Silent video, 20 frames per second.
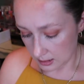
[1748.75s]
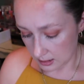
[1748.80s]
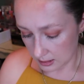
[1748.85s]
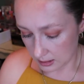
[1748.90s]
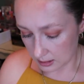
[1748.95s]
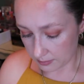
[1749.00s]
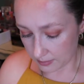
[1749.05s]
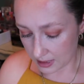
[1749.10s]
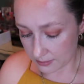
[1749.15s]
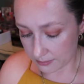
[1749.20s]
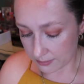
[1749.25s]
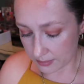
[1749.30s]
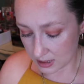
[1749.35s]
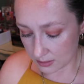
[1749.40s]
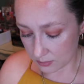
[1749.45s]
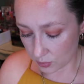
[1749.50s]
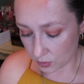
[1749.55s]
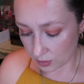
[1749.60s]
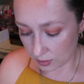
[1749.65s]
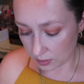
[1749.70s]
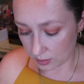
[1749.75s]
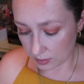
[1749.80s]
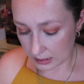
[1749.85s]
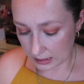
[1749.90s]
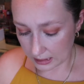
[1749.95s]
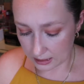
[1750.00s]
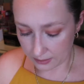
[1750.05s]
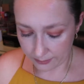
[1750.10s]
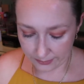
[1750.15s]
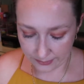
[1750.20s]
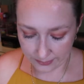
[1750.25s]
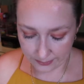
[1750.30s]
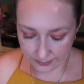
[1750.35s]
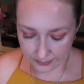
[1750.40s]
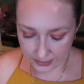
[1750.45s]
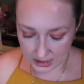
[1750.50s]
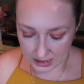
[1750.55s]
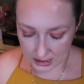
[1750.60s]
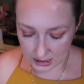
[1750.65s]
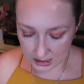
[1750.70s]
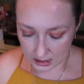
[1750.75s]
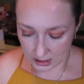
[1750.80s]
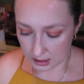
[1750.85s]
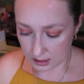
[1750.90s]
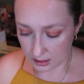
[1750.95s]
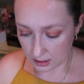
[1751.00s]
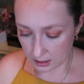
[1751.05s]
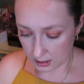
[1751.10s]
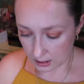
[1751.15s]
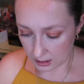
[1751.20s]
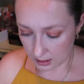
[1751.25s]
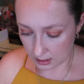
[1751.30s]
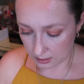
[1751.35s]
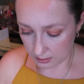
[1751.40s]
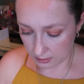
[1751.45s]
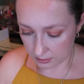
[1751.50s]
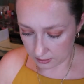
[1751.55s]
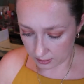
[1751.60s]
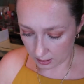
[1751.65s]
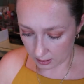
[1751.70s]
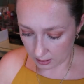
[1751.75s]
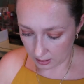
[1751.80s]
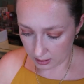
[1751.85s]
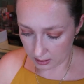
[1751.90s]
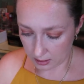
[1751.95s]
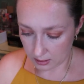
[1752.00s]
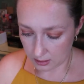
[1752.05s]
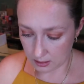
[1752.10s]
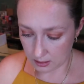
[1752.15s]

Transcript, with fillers: This might be more like a pink than I thought.